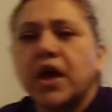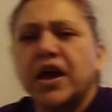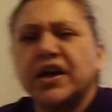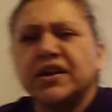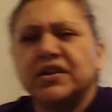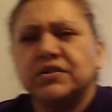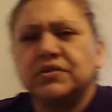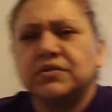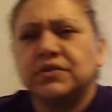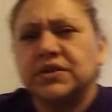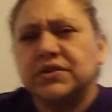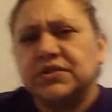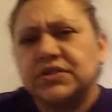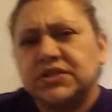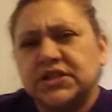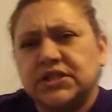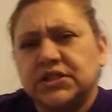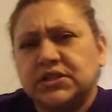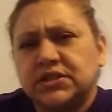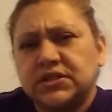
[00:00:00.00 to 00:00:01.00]
I don't know what
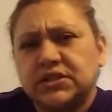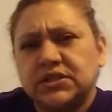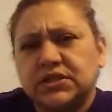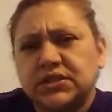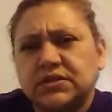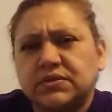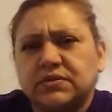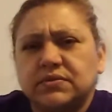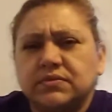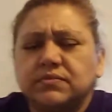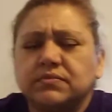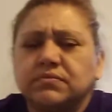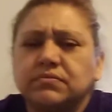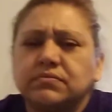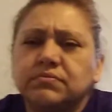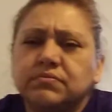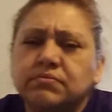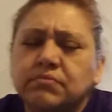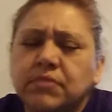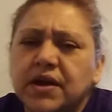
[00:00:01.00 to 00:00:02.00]
season's
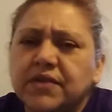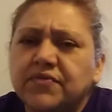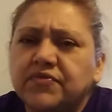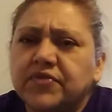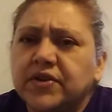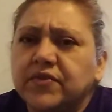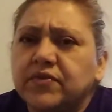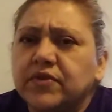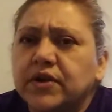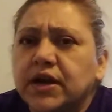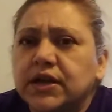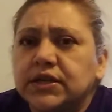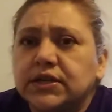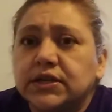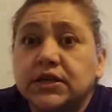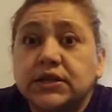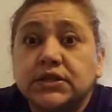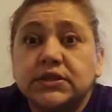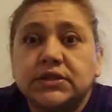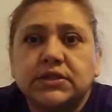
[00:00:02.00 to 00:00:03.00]
my favorite. I
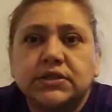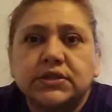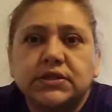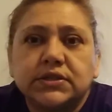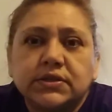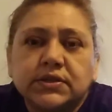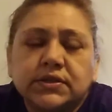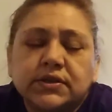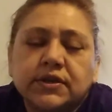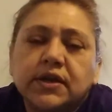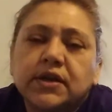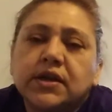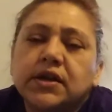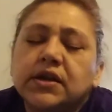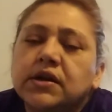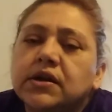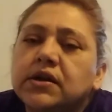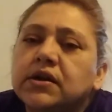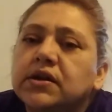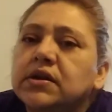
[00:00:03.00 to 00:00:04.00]
guess,
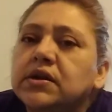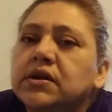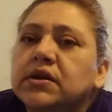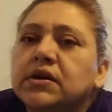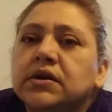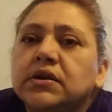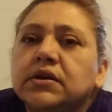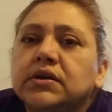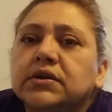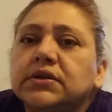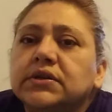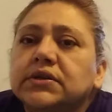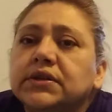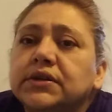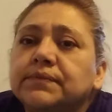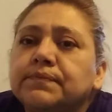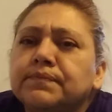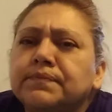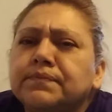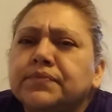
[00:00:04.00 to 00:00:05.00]
uh,
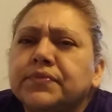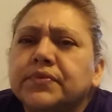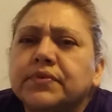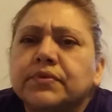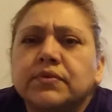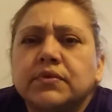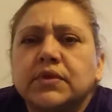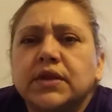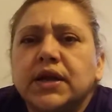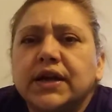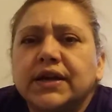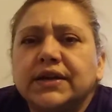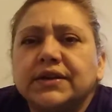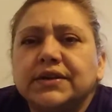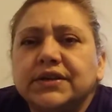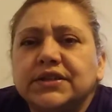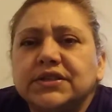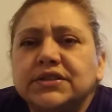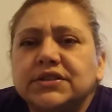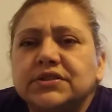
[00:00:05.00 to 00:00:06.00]
I
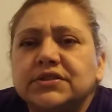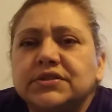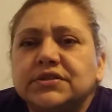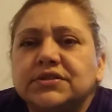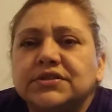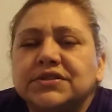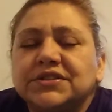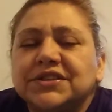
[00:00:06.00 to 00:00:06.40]
guess